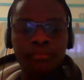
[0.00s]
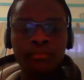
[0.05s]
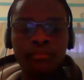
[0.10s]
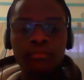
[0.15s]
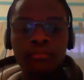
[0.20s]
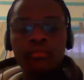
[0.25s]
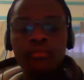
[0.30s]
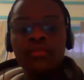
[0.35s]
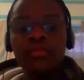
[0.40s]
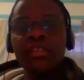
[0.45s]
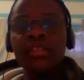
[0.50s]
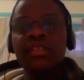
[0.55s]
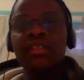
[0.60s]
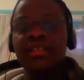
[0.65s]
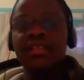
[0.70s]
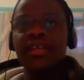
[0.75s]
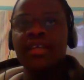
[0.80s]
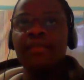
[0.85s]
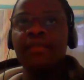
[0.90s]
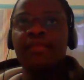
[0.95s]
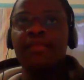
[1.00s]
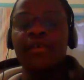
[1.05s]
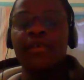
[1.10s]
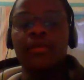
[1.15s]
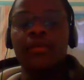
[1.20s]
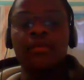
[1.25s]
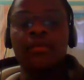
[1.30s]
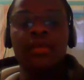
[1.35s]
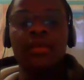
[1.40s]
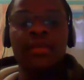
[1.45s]
The second field
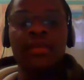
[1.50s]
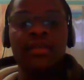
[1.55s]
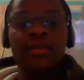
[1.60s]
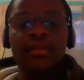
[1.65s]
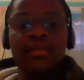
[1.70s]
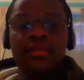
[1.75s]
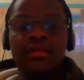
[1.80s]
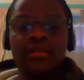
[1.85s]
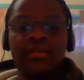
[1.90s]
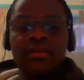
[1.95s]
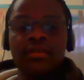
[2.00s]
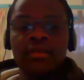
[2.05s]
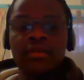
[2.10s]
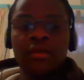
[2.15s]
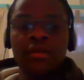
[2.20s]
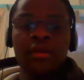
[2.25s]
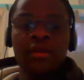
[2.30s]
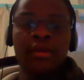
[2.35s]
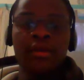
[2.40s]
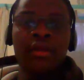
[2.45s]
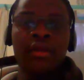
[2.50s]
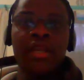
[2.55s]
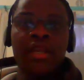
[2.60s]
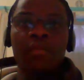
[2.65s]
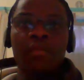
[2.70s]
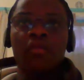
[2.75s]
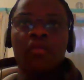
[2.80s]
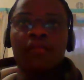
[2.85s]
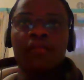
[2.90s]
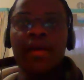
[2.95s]
is number of
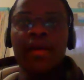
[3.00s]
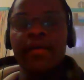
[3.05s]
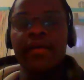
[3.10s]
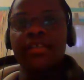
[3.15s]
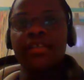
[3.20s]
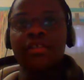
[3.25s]
characters.